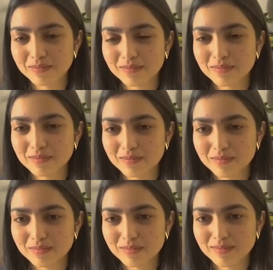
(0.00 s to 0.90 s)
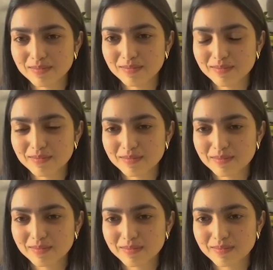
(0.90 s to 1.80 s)

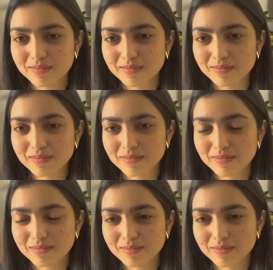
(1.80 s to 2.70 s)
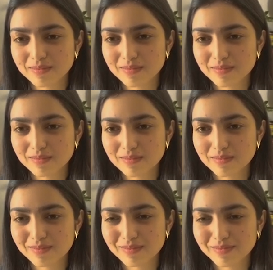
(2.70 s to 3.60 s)
[no speech]